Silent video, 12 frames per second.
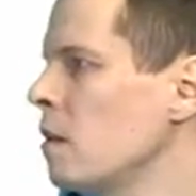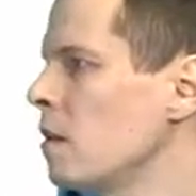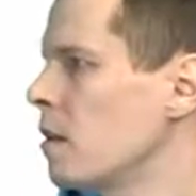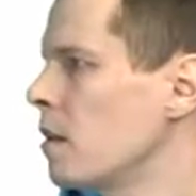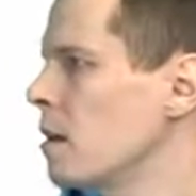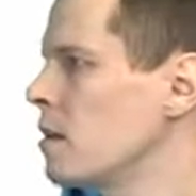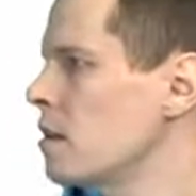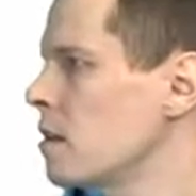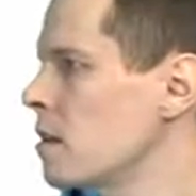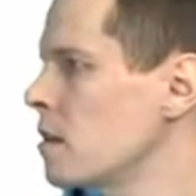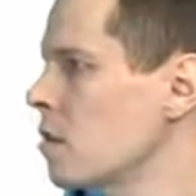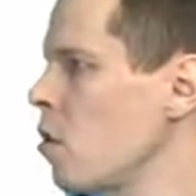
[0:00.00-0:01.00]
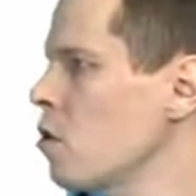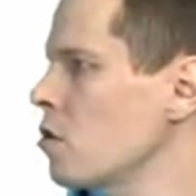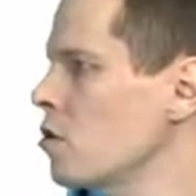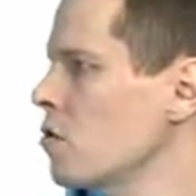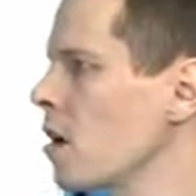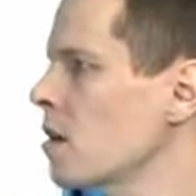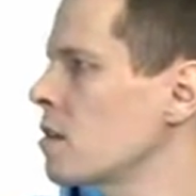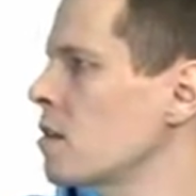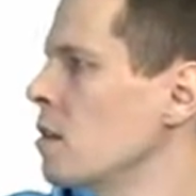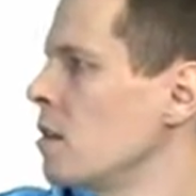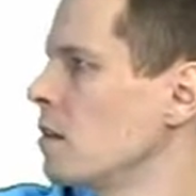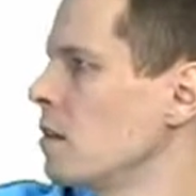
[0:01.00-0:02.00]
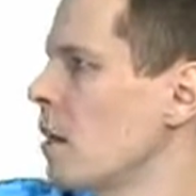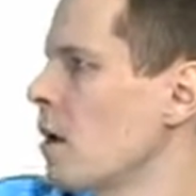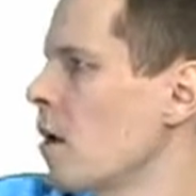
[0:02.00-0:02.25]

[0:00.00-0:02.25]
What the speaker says: these constructs that are